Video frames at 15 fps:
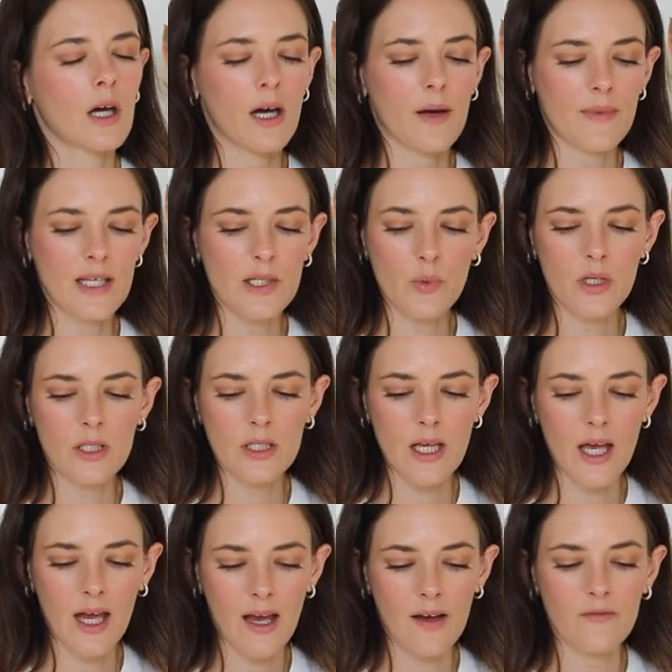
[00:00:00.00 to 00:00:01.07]
at these ones,
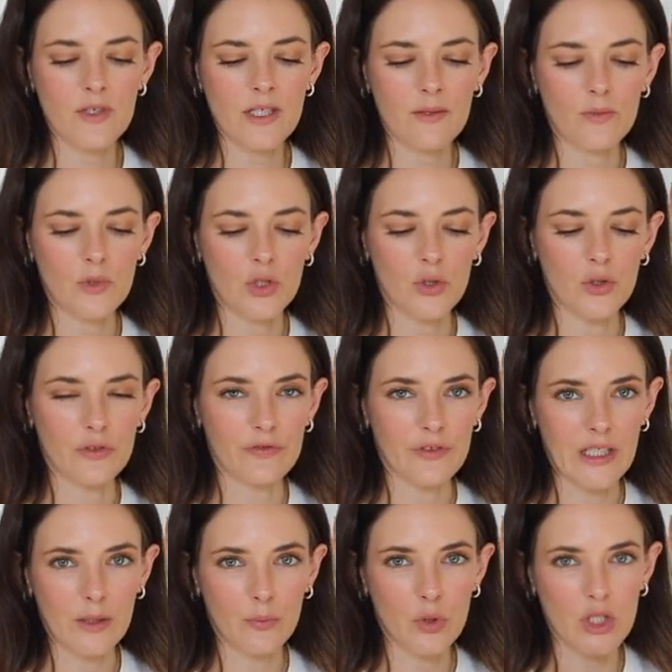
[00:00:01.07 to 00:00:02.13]
have some
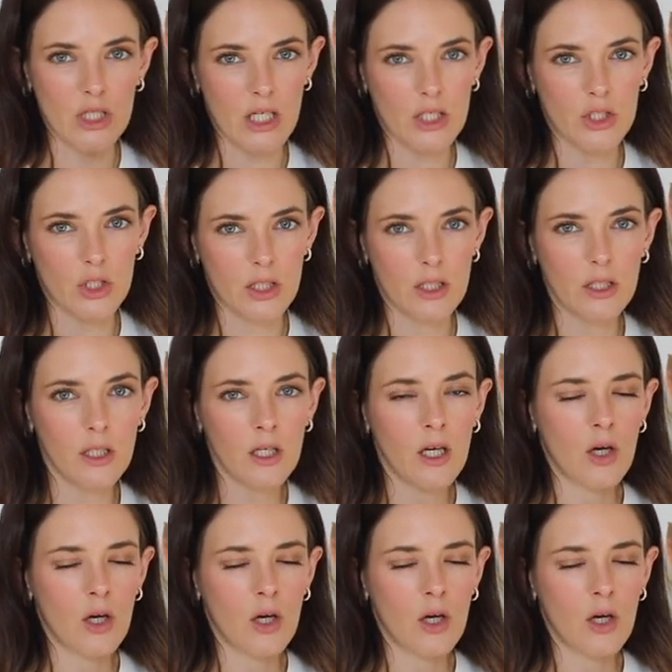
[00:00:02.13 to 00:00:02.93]
UV protection,